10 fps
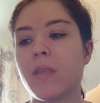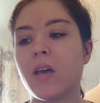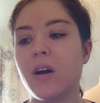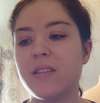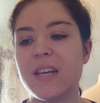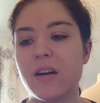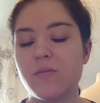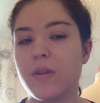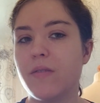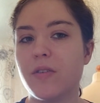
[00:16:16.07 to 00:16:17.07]
Cutting out as
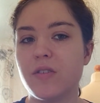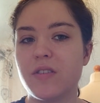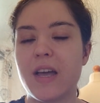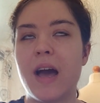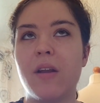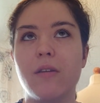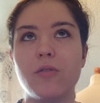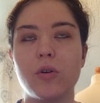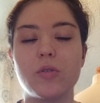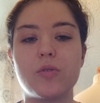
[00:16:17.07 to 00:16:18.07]
many of those as I can. I've
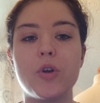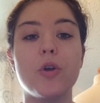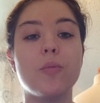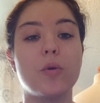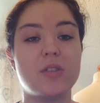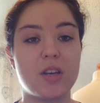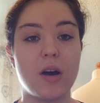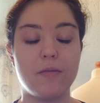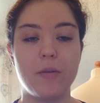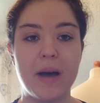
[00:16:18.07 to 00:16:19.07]
got 2 more to
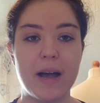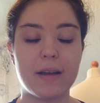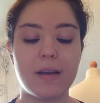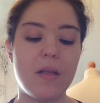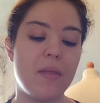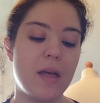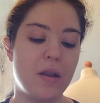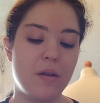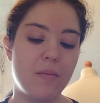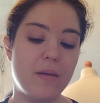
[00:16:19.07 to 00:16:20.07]
cut for the back and
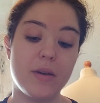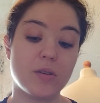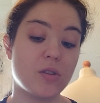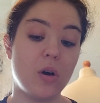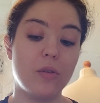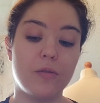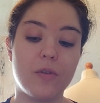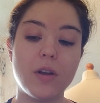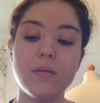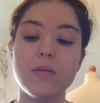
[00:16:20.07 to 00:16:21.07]
then maybe I'll start on the
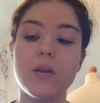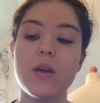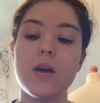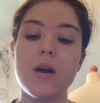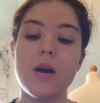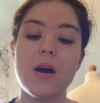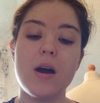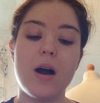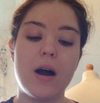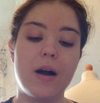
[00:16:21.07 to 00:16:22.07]
front.
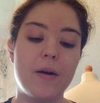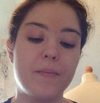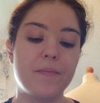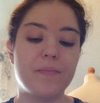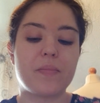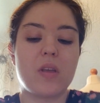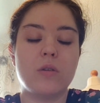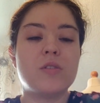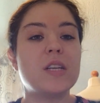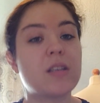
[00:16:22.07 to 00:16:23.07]
I
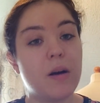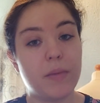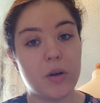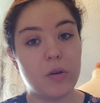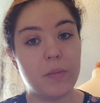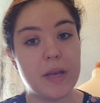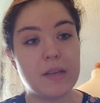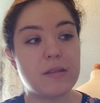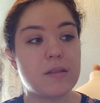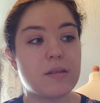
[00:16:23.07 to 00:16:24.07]
also need to cut my collar
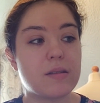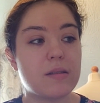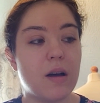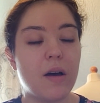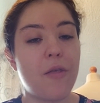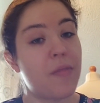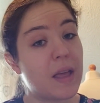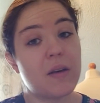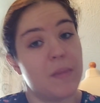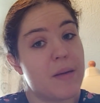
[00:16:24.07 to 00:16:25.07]
piece. I
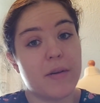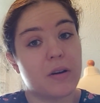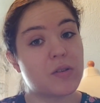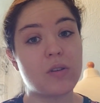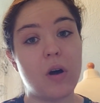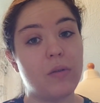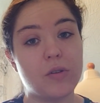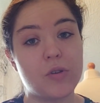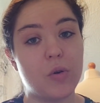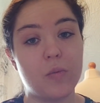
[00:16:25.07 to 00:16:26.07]
think maybe I'll start on the
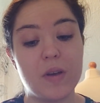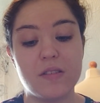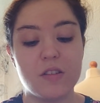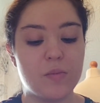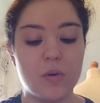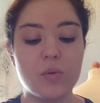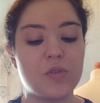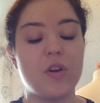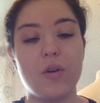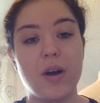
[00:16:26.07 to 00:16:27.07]
shoulder pieces, but
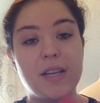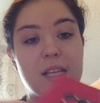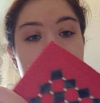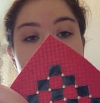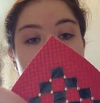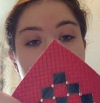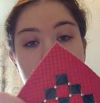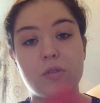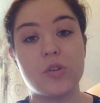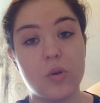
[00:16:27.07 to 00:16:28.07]
also I need these studs for
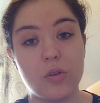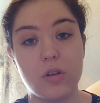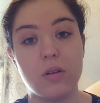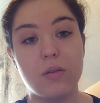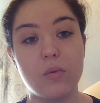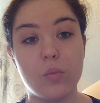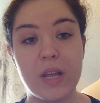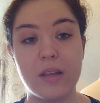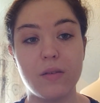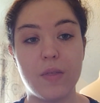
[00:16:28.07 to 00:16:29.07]
the shoulder
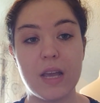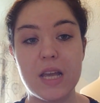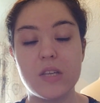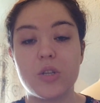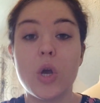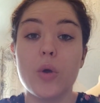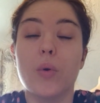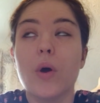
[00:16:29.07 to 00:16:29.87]
wing thingies too.